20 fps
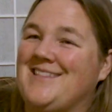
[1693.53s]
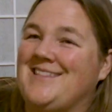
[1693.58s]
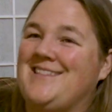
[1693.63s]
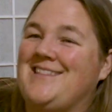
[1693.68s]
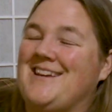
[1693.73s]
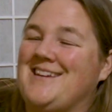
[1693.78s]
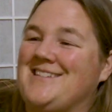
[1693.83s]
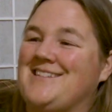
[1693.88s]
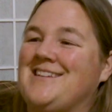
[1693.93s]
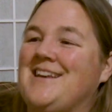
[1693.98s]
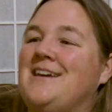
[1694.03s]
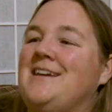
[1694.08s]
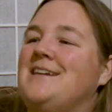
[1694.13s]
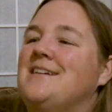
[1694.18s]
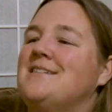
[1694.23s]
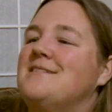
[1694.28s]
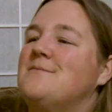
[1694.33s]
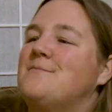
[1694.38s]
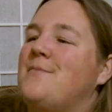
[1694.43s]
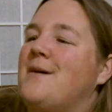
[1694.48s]
this,
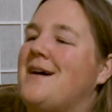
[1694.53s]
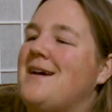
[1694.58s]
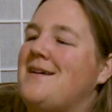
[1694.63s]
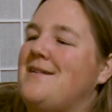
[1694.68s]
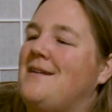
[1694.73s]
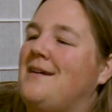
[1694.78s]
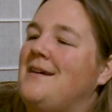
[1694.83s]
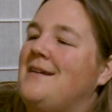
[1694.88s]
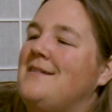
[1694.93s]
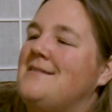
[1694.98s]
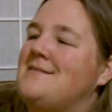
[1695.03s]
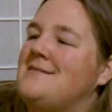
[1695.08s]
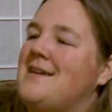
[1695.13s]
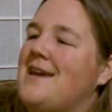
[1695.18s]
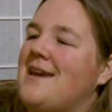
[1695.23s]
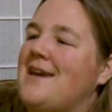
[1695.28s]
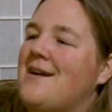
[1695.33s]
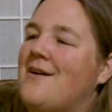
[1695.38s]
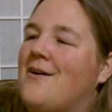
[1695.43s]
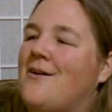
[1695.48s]
but
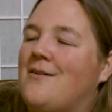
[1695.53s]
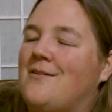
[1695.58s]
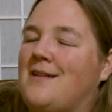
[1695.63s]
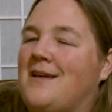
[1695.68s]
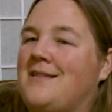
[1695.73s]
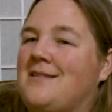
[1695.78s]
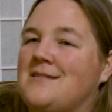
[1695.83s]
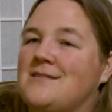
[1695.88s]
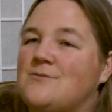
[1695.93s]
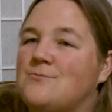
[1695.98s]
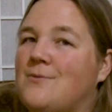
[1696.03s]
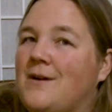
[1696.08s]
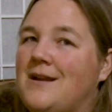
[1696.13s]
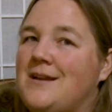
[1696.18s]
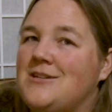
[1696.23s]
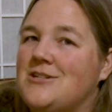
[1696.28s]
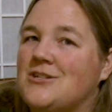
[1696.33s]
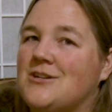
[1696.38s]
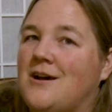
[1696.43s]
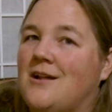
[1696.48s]
they are like this
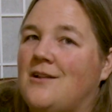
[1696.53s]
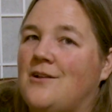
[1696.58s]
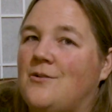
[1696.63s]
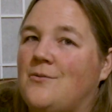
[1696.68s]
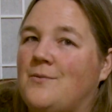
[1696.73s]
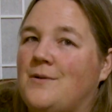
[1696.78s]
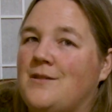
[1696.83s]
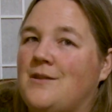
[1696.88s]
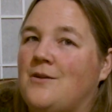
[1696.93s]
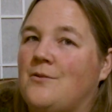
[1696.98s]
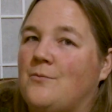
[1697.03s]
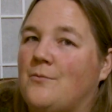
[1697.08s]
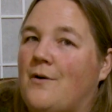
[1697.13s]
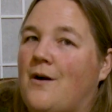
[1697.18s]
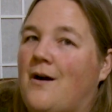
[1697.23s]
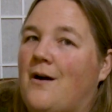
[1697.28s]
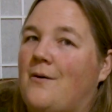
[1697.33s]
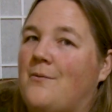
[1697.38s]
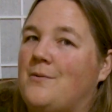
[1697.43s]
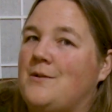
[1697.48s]
reddish color when they're
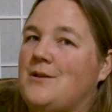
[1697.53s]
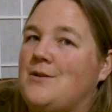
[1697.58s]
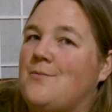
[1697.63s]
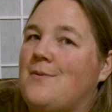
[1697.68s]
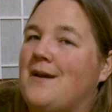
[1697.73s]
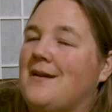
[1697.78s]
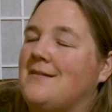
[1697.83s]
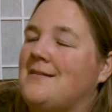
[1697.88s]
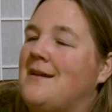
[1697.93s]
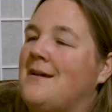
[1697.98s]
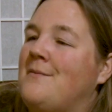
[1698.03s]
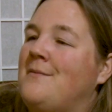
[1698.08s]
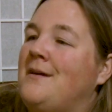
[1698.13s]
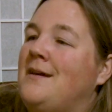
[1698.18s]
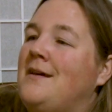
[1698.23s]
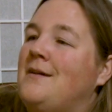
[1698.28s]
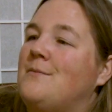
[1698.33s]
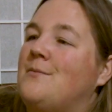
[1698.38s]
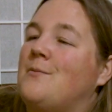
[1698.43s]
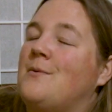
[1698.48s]
raw when you pick them.
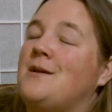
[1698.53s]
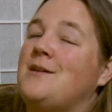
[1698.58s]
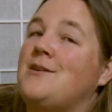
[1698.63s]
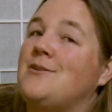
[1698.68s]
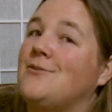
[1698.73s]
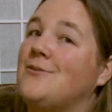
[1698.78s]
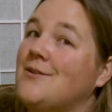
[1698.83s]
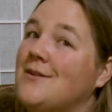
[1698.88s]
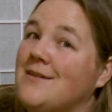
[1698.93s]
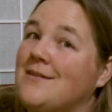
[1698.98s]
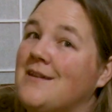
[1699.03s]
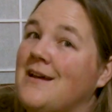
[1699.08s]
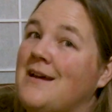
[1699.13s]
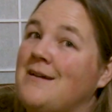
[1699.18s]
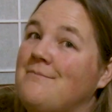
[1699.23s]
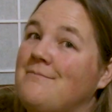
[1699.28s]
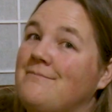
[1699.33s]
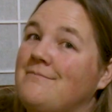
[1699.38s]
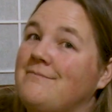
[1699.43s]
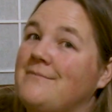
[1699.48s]
When you cook
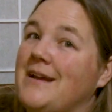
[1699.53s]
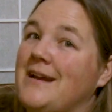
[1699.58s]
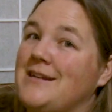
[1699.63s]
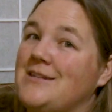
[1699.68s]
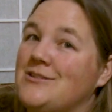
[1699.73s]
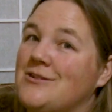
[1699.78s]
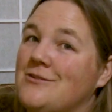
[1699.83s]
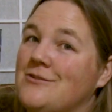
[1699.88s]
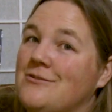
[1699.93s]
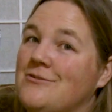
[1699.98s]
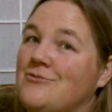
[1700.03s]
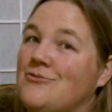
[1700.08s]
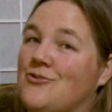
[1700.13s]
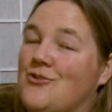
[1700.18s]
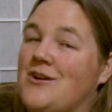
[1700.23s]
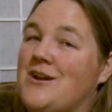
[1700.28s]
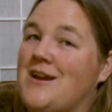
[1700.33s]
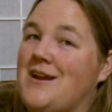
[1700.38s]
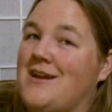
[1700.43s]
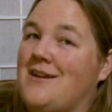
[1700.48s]
them, they turn
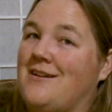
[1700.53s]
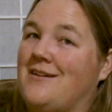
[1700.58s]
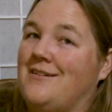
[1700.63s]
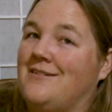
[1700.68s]
green.